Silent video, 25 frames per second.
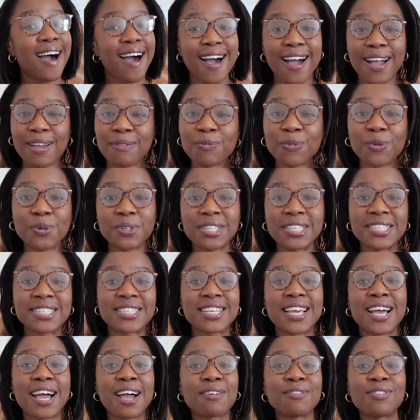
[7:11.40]
I'm willing
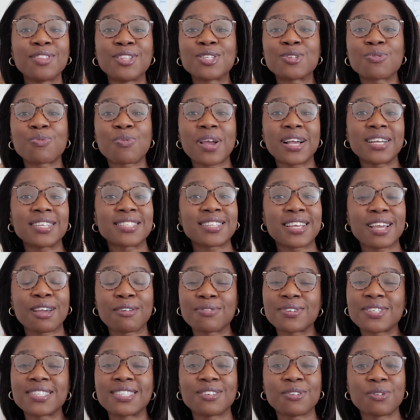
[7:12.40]
to have this rice
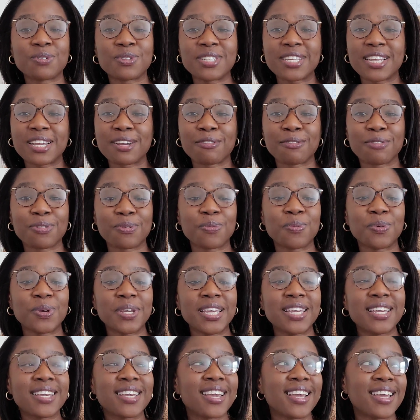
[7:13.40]
every single day of the
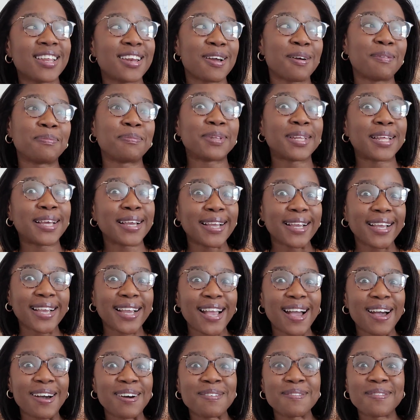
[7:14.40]
week. And I'm
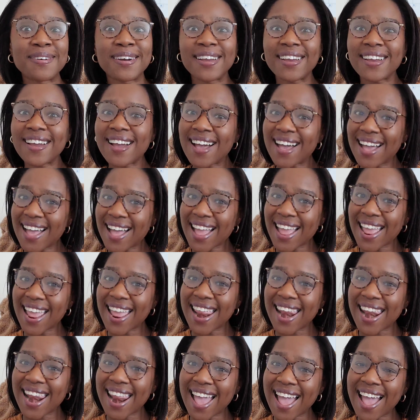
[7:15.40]
like, oh my
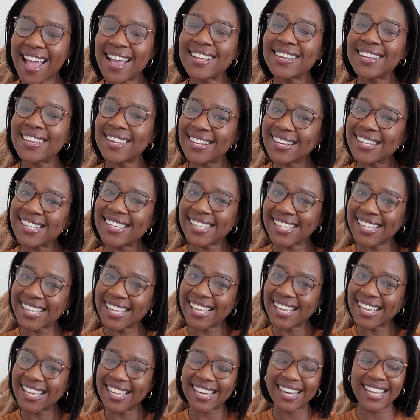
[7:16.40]
God, I did
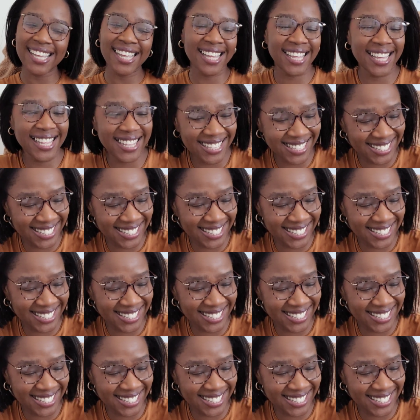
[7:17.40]
good.